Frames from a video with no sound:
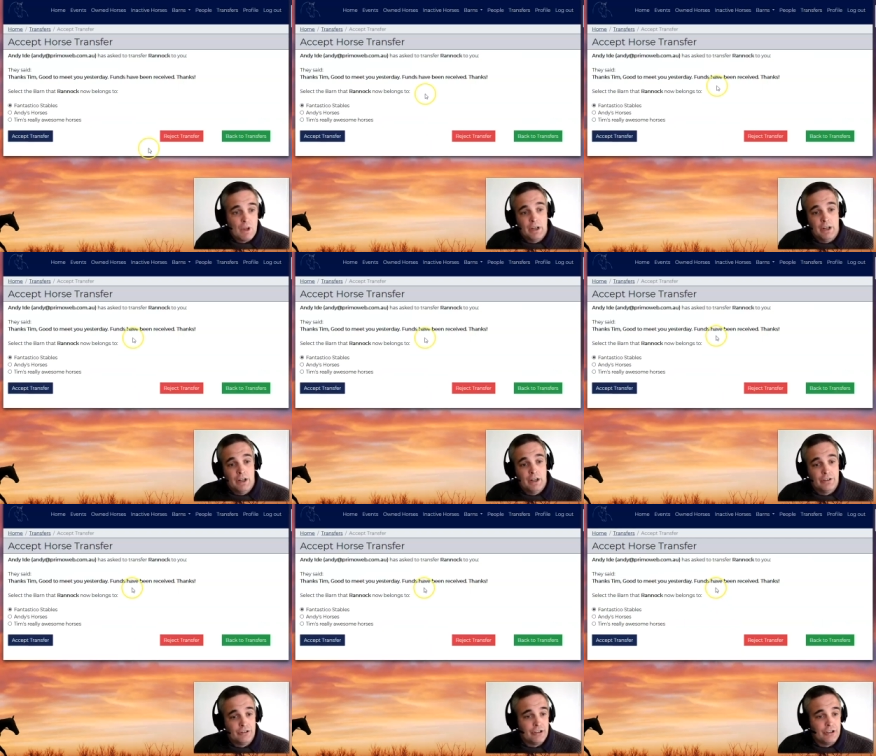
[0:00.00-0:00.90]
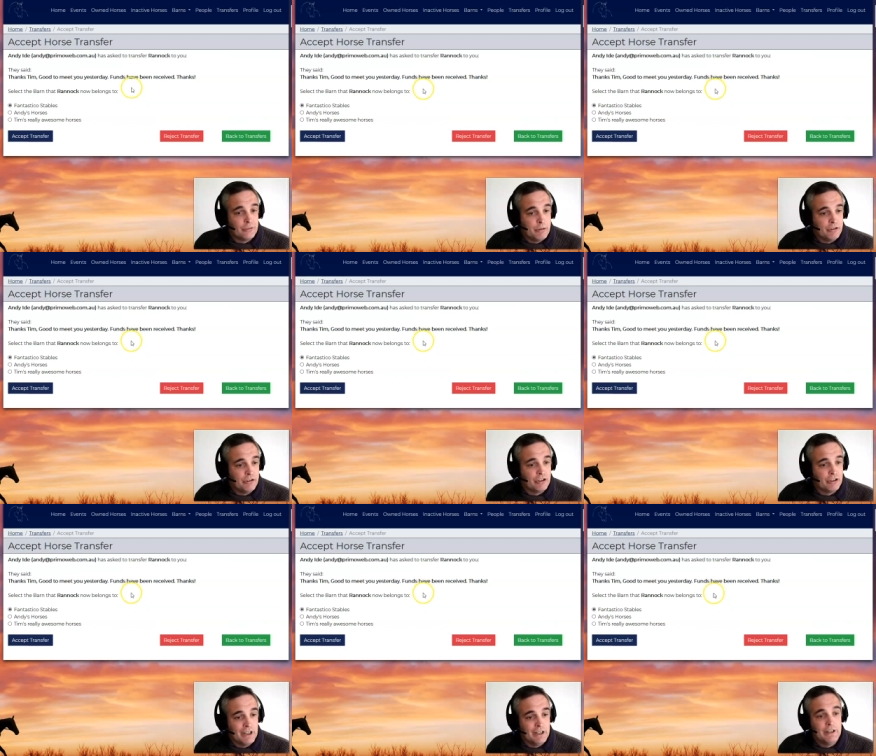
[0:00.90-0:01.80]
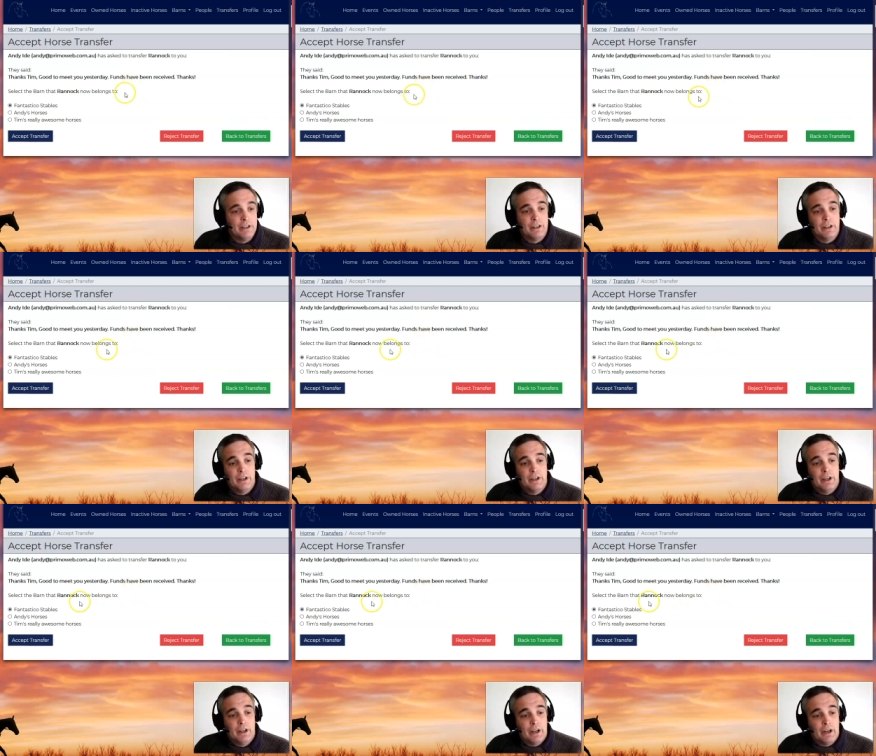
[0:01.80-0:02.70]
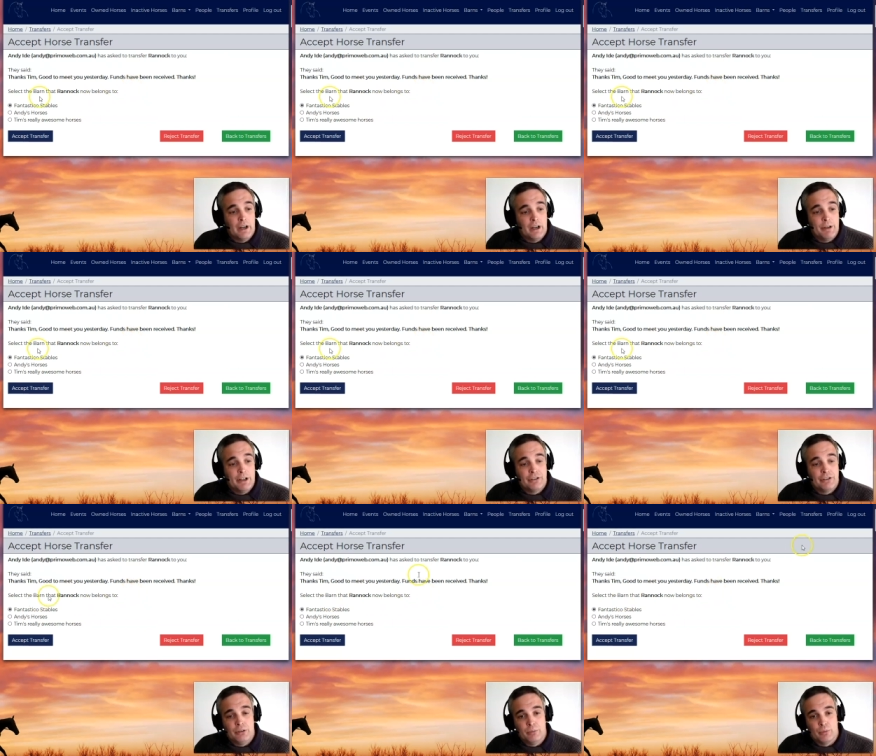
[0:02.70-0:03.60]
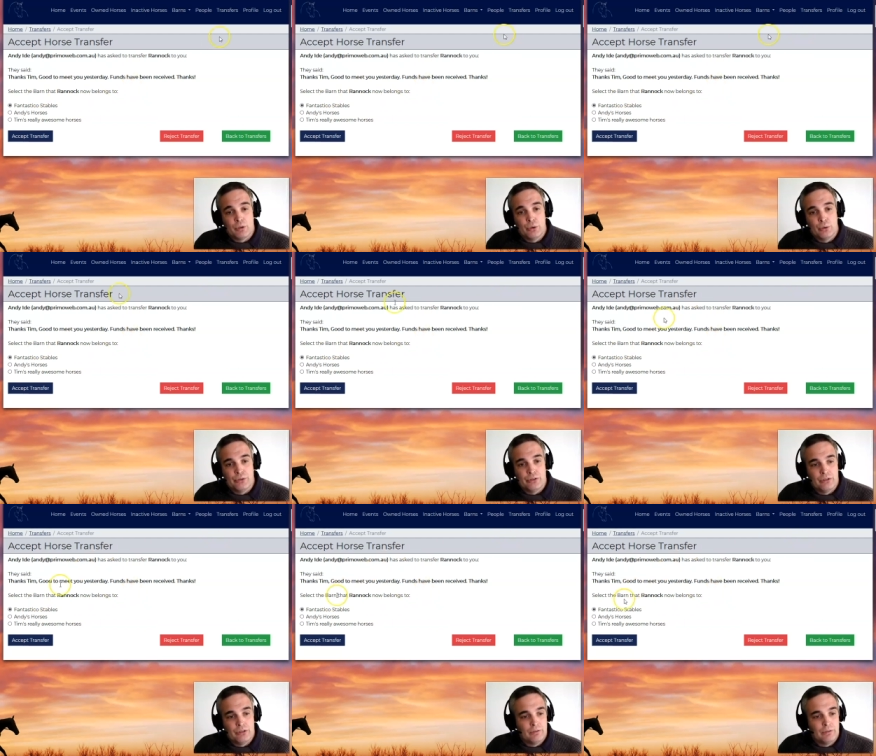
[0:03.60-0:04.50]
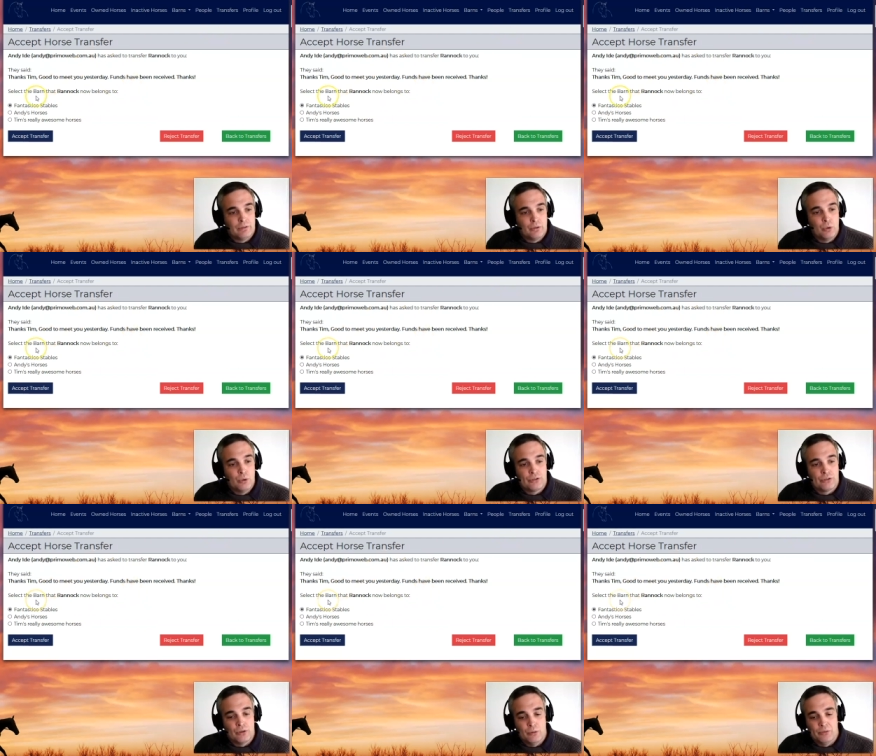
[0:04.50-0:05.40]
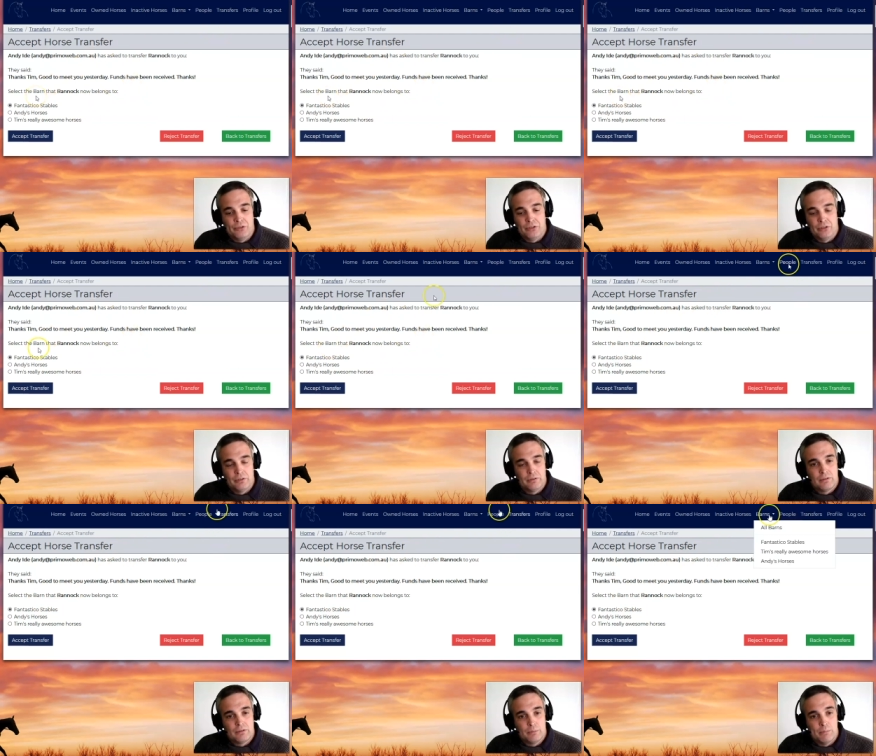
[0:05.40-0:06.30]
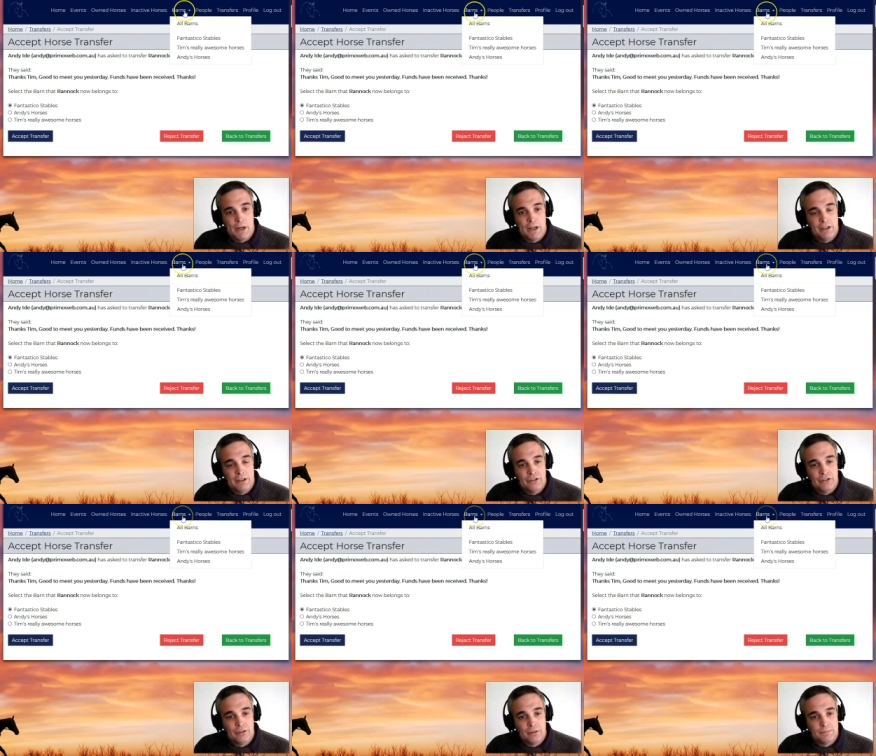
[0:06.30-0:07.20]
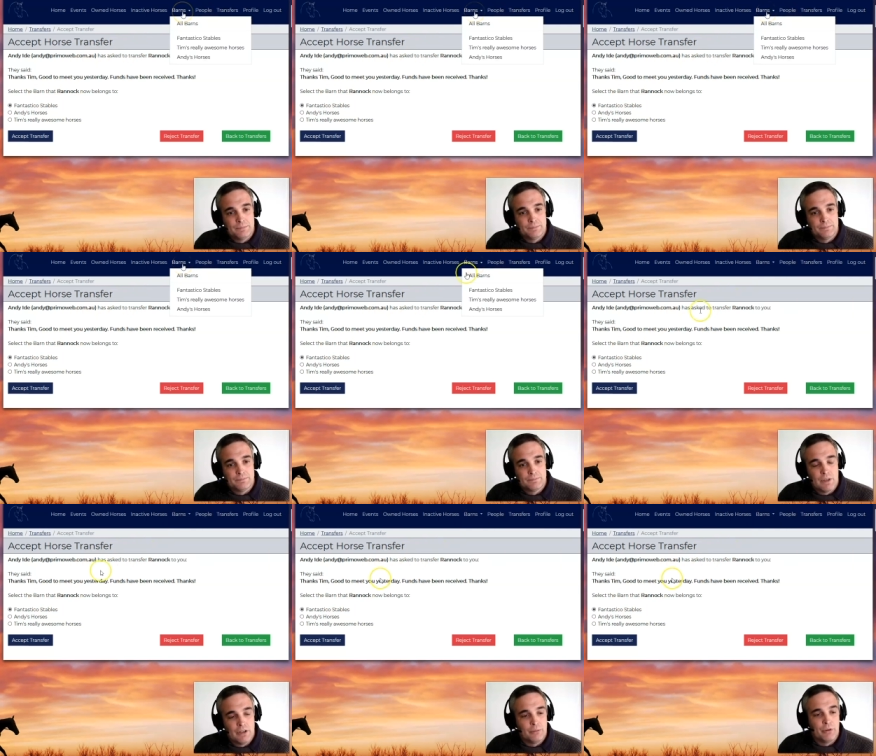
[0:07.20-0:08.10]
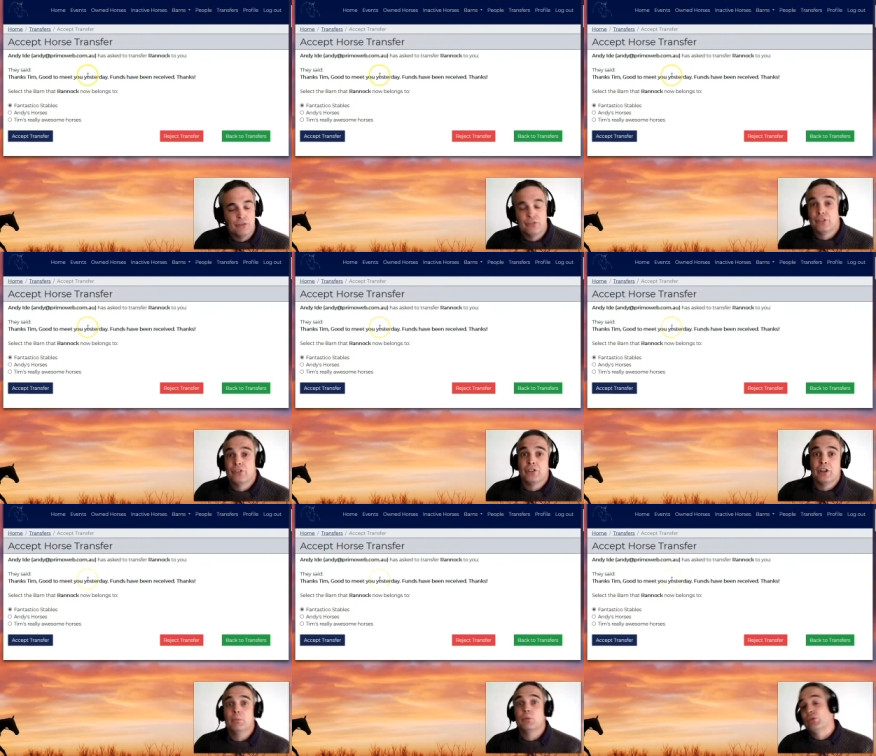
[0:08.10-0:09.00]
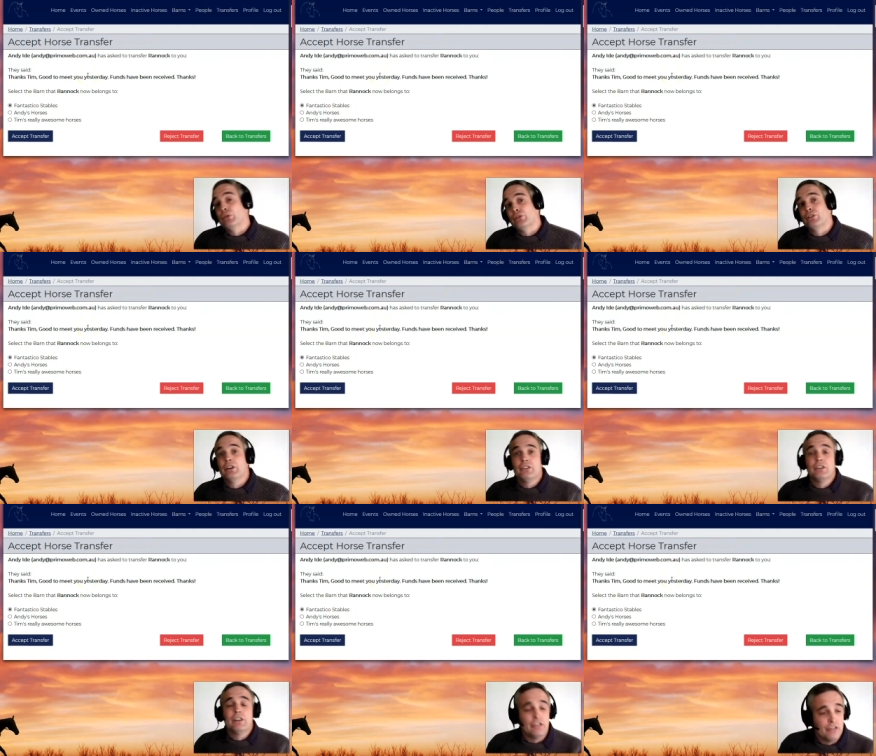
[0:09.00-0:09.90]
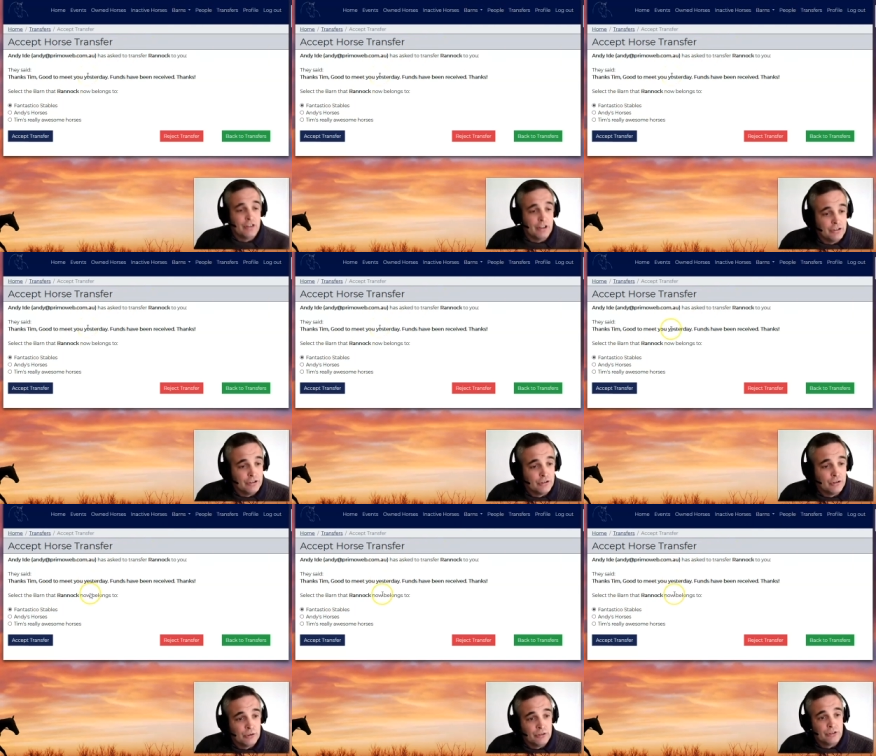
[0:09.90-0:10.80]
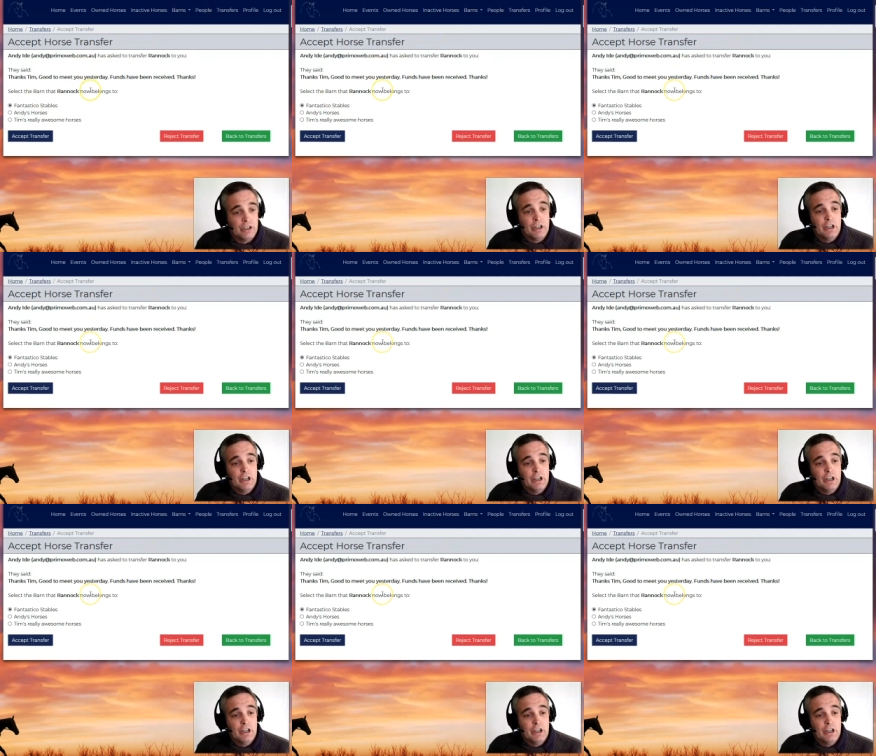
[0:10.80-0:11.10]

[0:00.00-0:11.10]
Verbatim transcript: And it just has the message again. Um, now, Tim calls horse groups barns as opposed to stables or studs, and that's, that's his choice.